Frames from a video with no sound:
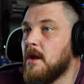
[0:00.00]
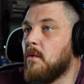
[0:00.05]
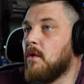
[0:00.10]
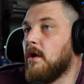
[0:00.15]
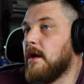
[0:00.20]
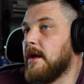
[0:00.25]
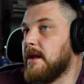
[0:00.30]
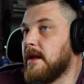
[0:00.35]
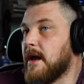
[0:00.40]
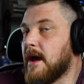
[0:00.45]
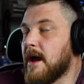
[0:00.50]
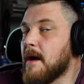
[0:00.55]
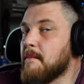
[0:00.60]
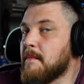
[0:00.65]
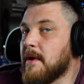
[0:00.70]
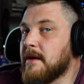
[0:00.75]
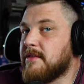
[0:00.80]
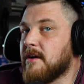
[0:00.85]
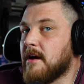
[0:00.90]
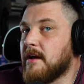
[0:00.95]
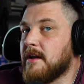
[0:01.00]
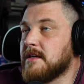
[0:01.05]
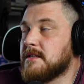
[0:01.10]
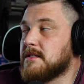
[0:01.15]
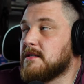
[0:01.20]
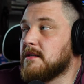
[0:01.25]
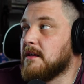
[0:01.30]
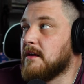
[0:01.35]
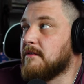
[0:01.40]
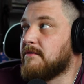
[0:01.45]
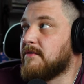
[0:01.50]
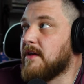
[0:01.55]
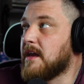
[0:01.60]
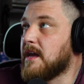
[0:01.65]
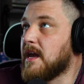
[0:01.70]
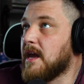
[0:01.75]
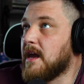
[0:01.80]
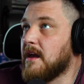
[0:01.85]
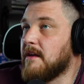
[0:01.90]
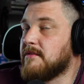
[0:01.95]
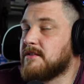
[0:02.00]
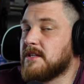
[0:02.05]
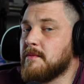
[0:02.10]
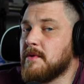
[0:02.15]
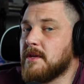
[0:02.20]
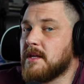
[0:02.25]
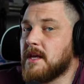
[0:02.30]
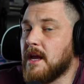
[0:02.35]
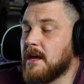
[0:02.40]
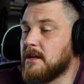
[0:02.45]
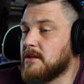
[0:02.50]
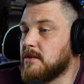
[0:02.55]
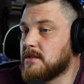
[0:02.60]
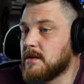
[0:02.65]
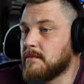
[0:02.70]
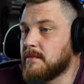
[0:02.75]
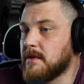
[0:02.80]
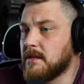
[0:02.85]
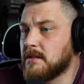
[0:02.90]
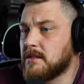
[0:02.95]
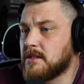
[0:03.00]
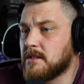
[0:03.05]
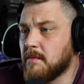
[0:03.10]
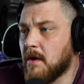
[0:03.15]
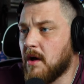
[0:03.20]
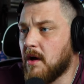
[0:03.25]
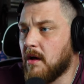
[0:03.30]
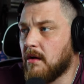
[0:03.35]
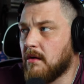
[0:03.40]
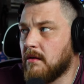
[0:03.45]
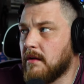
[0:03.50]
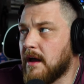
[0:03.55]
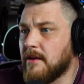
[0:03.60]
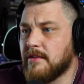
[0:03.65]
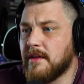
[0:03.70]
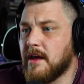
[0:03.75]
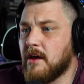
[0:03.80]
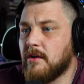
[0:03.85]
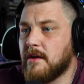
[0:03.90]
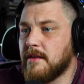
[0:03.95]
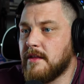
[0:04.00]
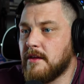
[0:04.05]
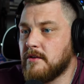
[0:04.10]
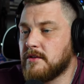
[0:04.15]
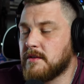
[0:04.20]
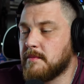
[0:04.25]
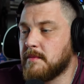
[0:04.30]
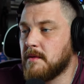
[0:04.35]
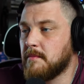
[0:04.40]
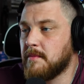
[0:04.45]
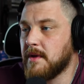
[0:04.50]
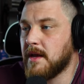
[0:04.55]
Well, and I, my thought is, if they can't, if someone can't do something small, how the hell can they do something